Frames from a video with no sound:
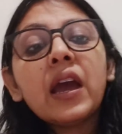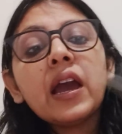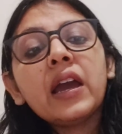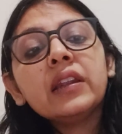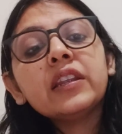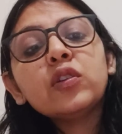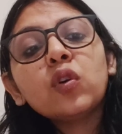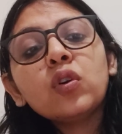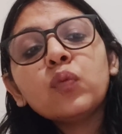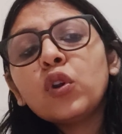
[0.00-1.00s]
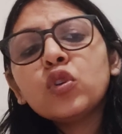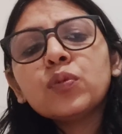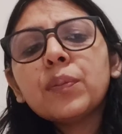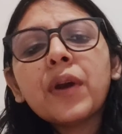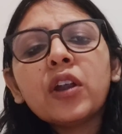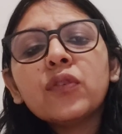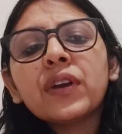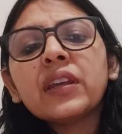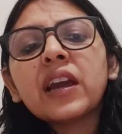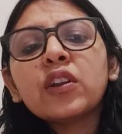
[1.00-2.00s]
and they don't want to be a part of
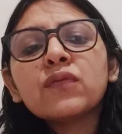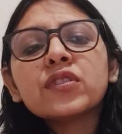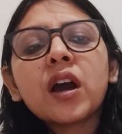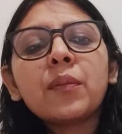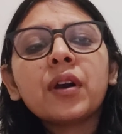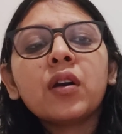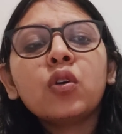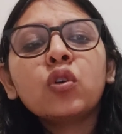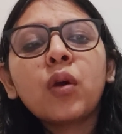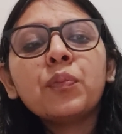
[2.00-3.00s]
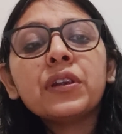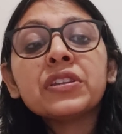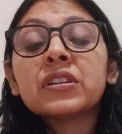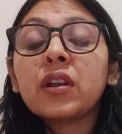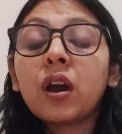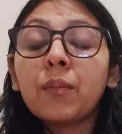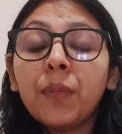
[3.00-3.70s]
any kind of drama or competition,